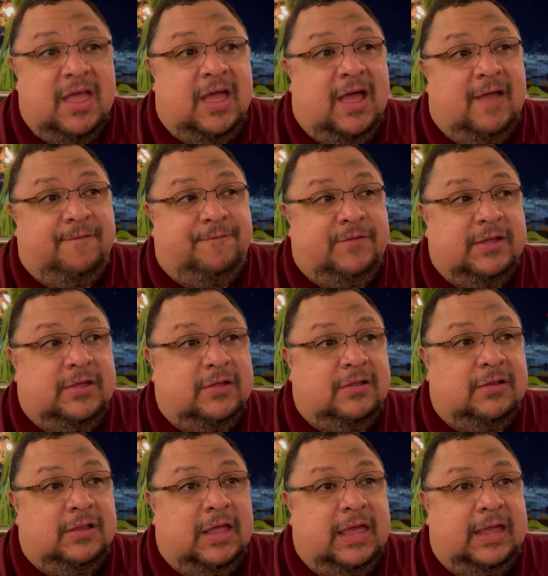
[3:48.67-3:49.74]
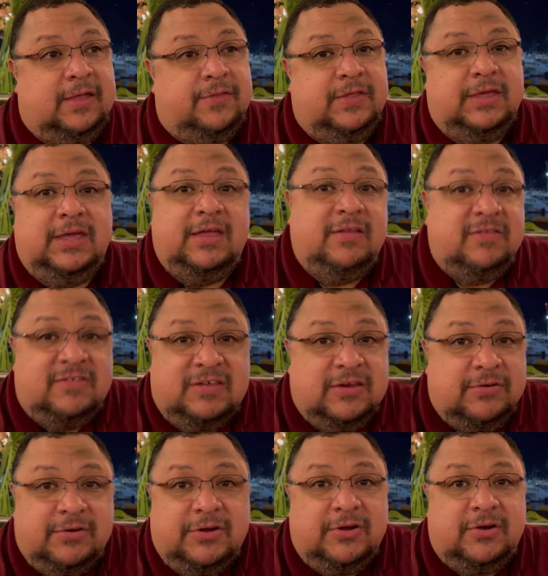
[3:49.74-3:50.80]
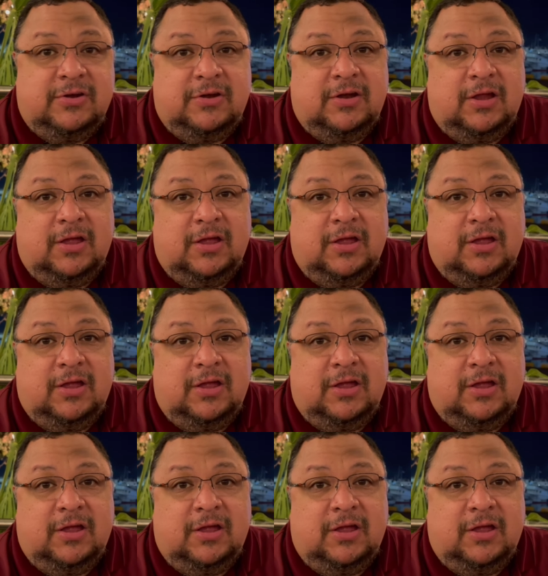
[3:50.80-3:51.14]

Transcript: I felt like the interior